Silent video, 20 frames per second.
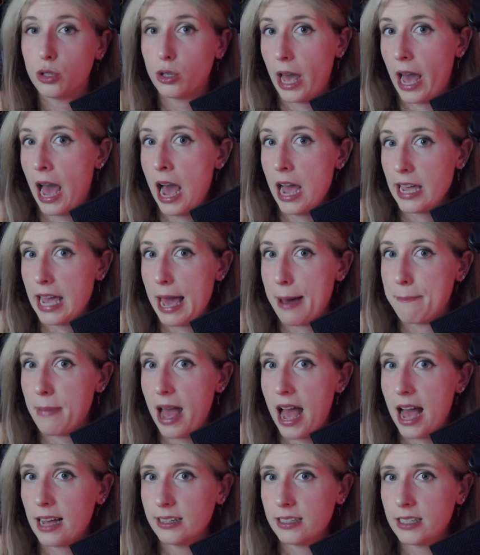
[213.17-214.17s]
I am
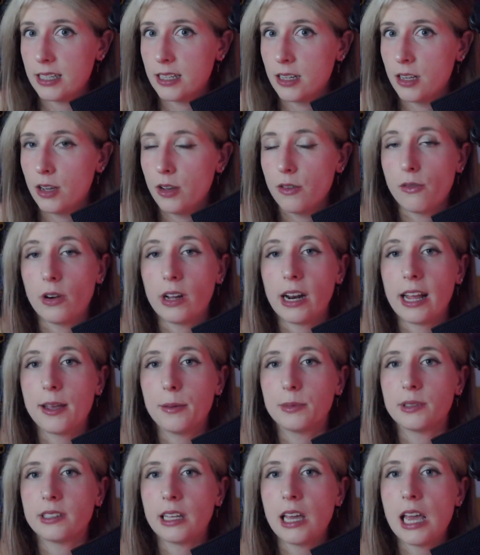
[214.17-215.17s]
bad. What I
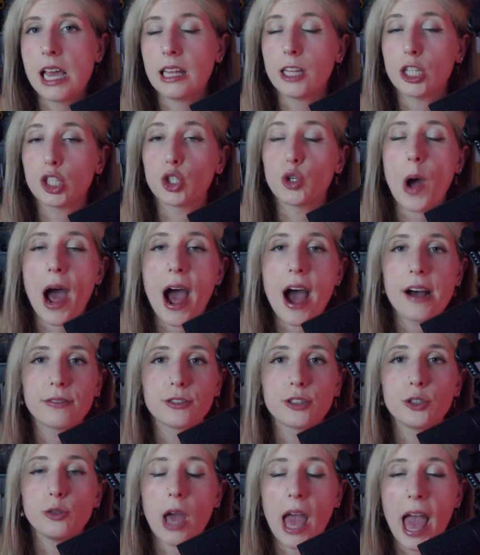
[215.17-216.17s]
am saying is that you have
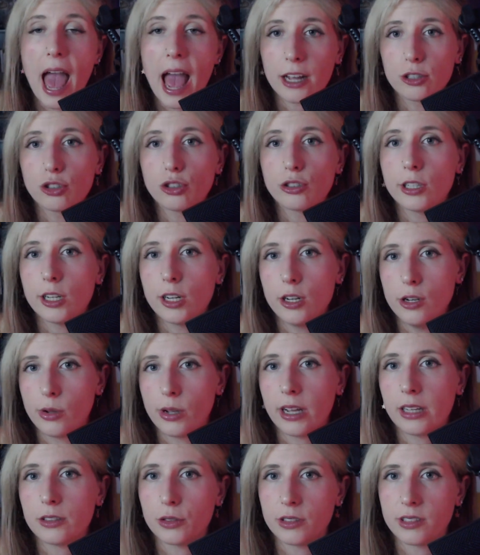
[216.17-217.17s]
to actually
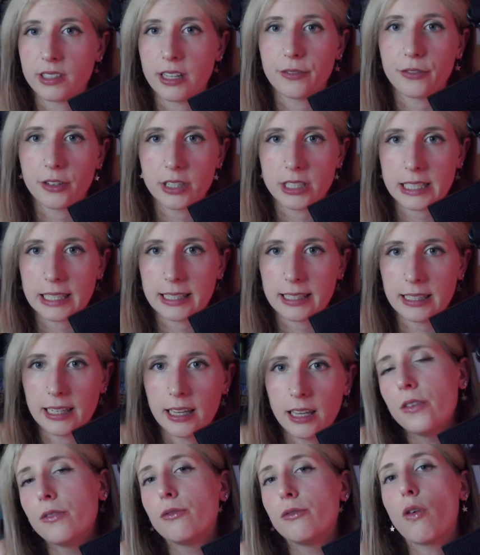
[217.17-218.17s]
look at yourself critically.
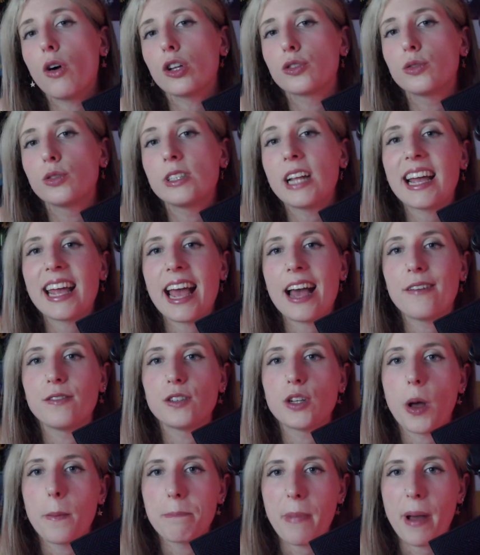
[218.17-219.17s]
What could I have
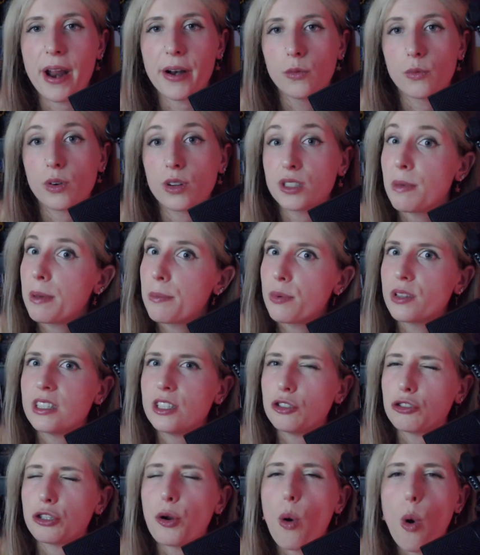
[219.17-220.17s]
done better? Was my
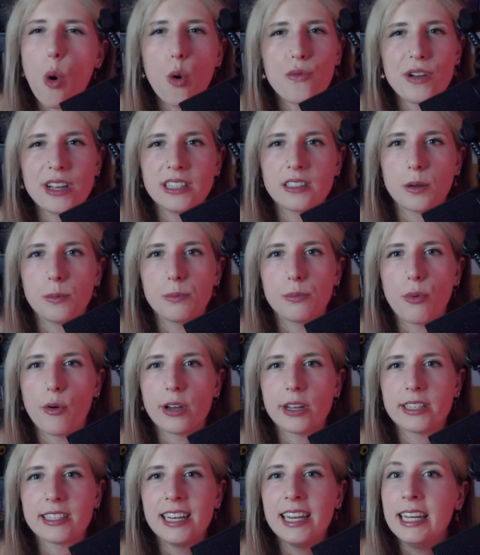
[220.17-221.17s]
position always on
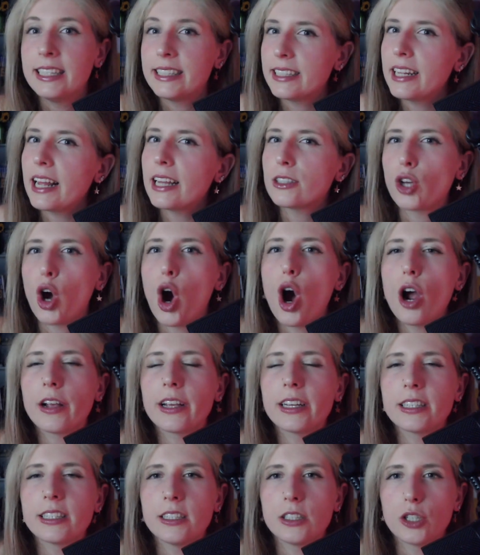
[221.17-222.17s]
point? Did I
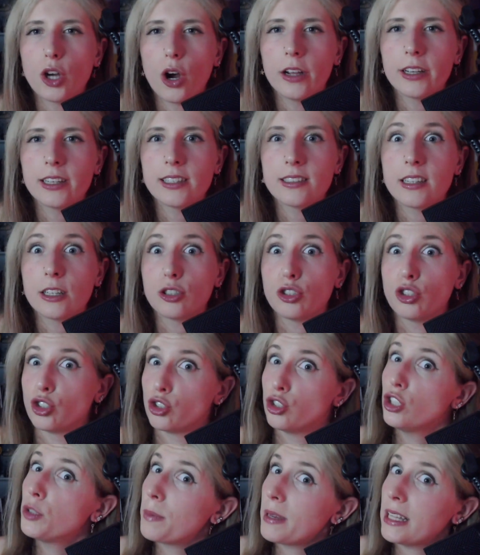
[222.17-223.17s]
target the targets that
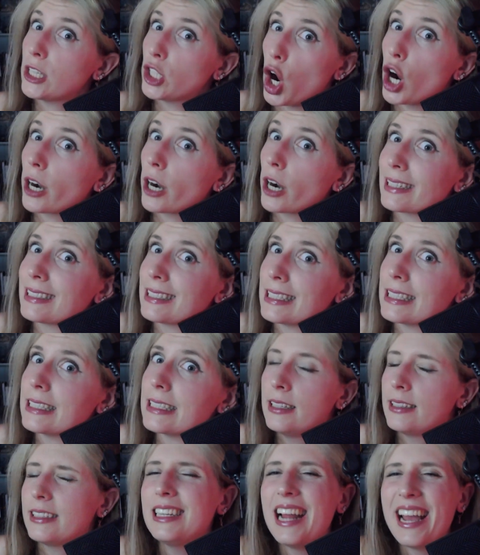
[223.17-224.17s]
should be
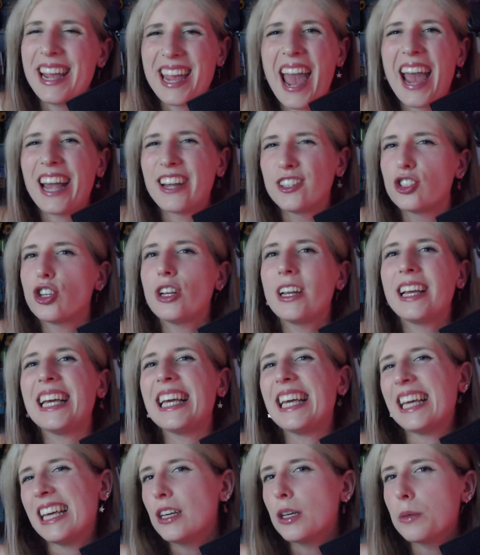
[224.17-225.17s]
targeted? Did I actually
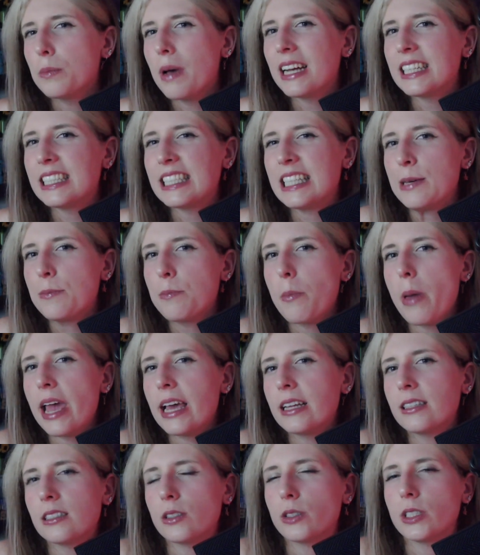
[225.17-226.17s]
heal my
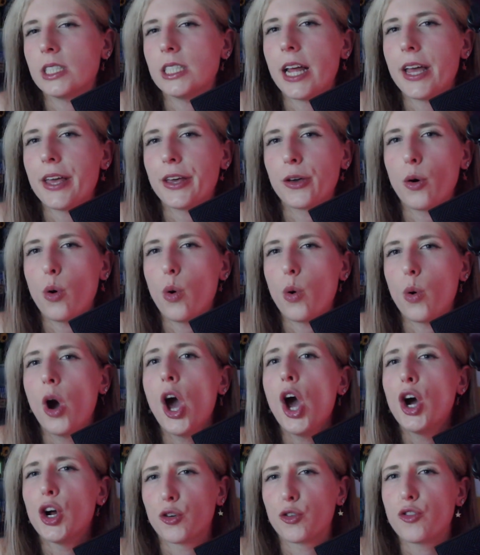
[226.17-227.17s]
teammates, or did I go
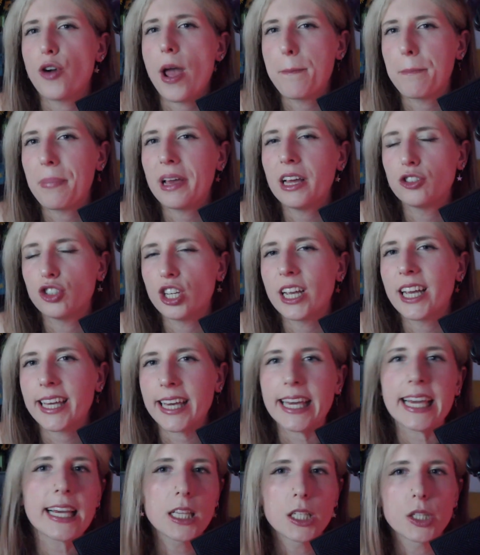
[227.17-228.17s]
rampaging
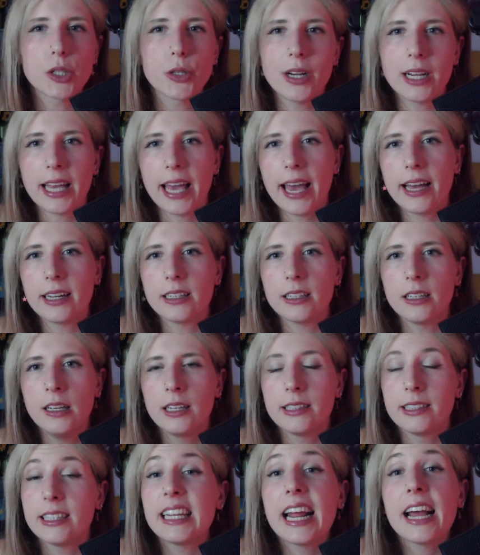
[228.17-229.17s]
healer again?
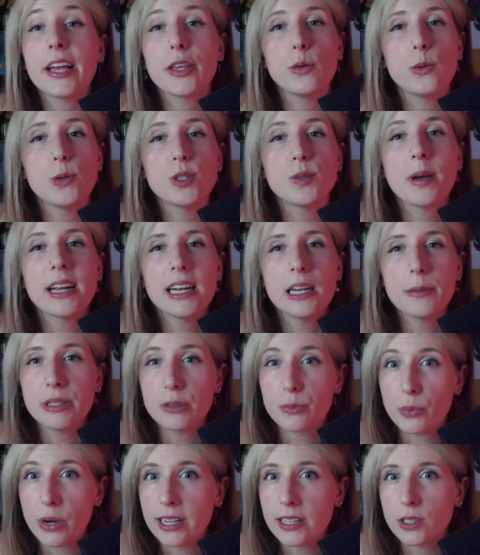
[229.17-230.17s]
Did I use my
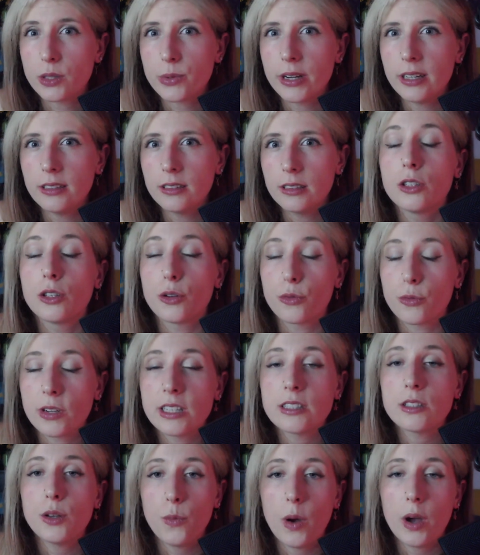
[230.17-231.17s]
limit breaks well? The
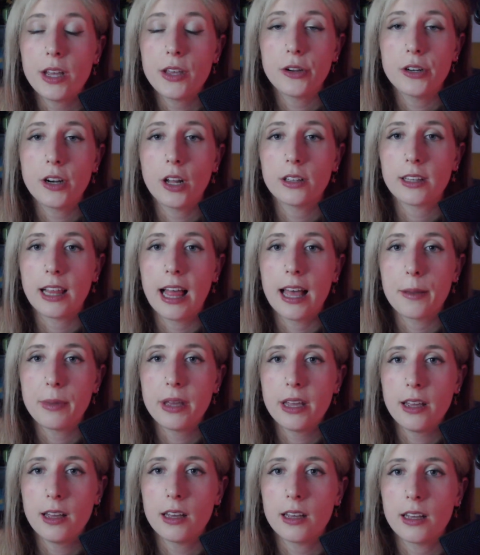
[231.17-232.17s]
reason why you're not
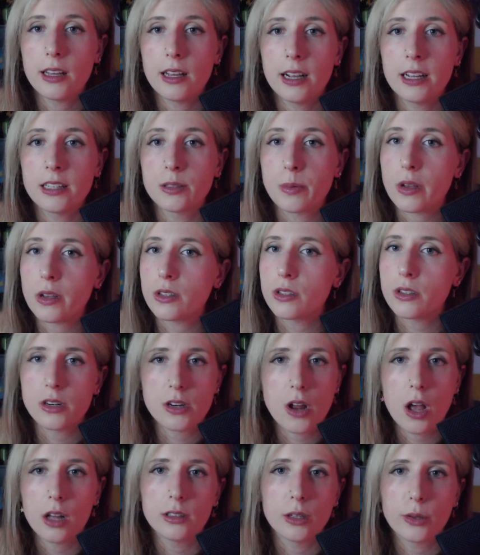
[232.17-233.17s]
climbing is because you're
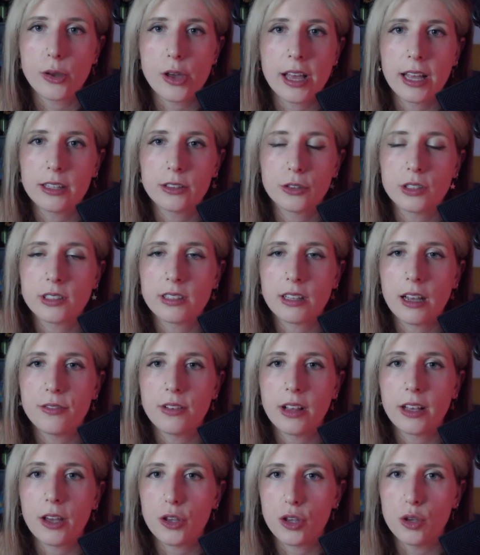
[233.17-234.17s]
not looking at
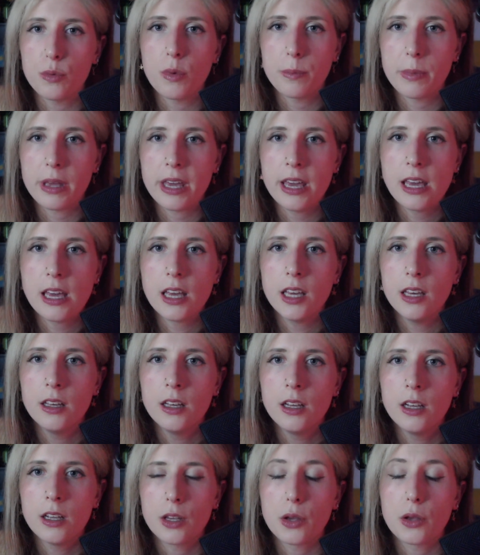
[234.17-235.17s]
yourself like a human being.
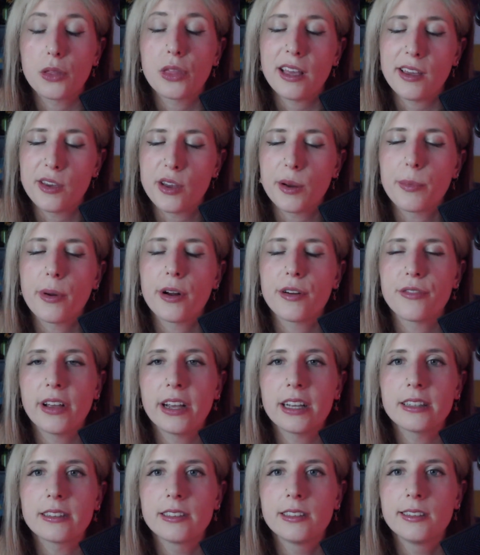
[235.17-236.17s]
You think you're
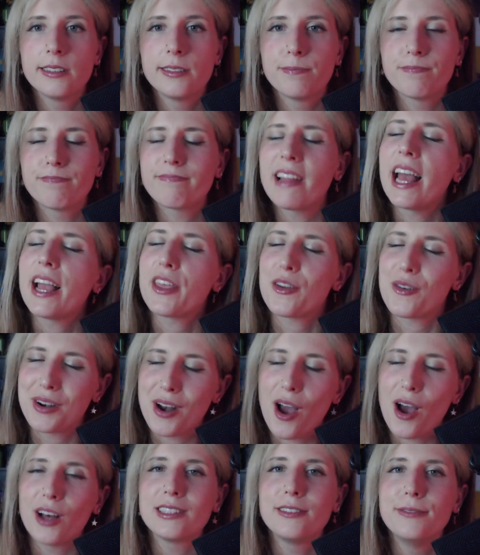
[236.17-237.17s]
perfect, and you're
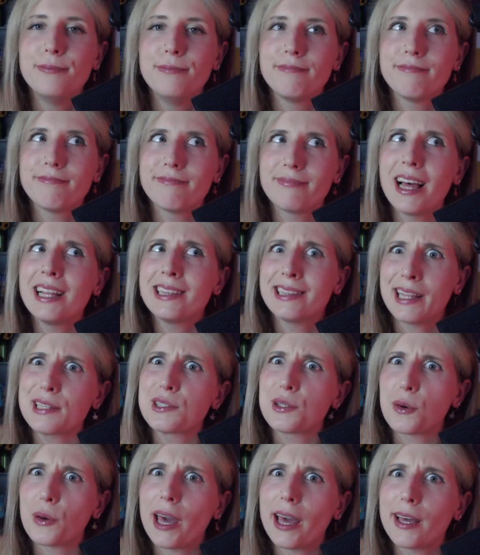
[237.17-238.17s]
not. And
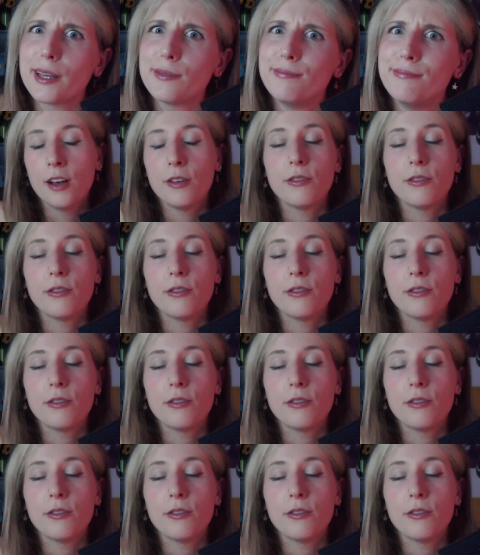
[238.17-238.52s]
that's okay.